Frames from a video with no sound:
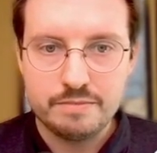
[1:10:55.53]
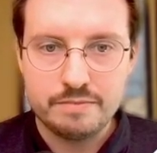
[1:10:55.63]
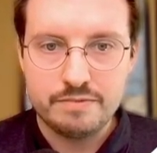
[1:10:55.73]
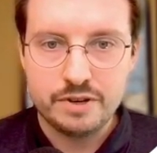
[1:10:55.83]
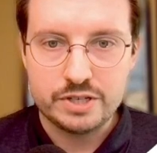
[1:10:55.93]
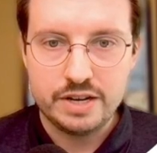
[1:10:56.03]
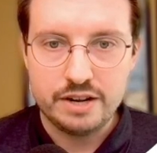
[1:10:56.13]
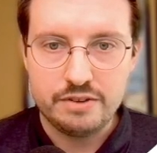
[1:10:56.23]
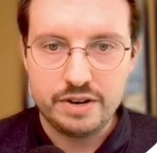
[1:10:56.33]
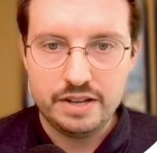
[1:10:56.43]

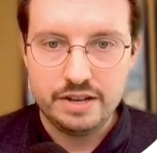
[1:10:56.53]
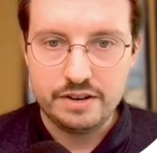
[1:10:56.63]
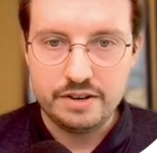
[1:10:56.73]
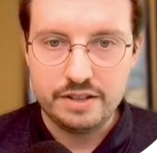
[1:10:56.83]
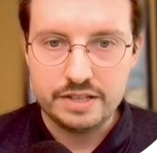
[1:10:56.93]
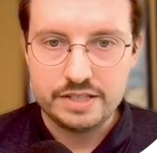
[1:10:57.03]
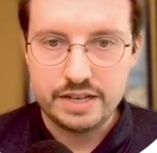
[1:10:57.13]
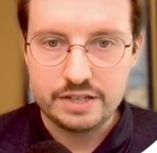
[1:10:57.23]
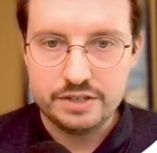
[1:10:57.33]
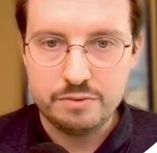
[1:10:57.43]
functionality right here in this
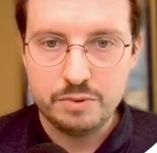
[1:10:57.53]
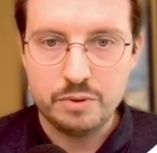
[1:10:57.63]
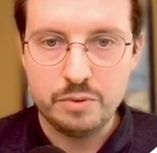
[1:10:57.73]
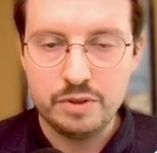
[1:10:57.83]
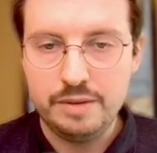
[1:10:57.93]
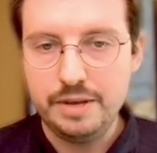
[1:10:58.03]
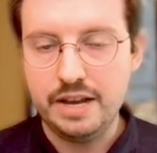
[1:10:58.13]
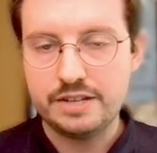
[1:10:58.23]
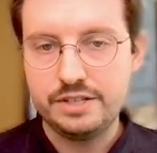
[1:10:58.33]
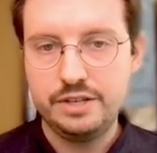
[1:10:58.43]
section will only be
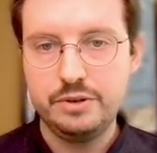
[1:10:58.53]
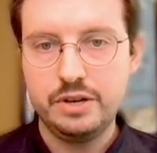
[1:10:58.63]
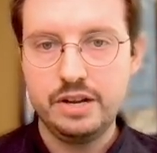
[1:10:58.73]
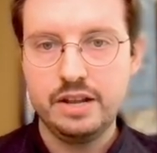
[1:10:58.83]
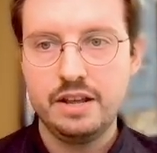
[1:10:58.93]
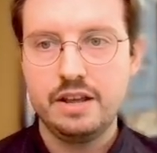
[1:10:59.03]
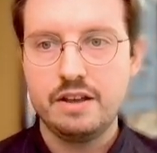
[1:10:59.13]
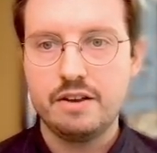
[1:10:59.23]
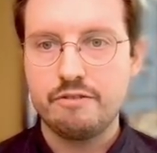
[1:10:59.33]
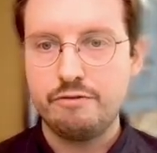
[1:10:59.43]
executed
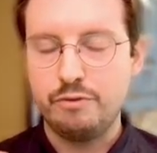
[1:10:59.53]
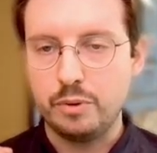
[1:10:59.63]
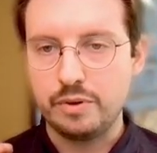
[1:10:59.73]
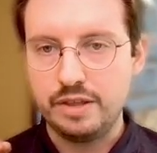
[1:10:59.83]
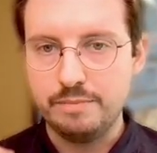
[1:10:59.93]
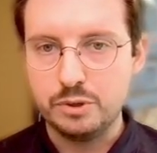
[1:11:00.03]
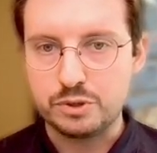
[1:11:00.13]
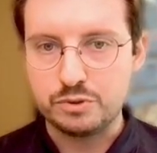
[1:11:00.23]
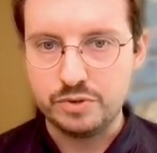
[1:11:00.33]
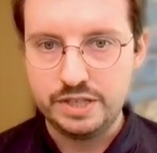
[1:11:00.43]
for the
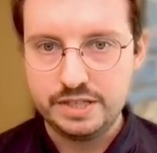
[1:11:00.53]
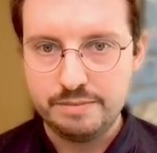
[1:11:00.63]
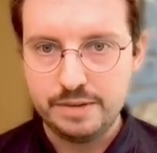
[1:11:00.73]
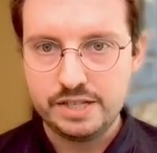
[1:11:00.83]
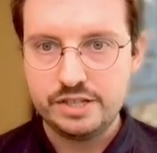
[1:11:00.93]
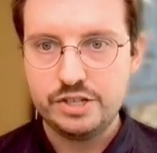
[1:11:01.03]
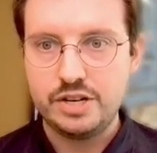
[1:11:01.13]
most recent message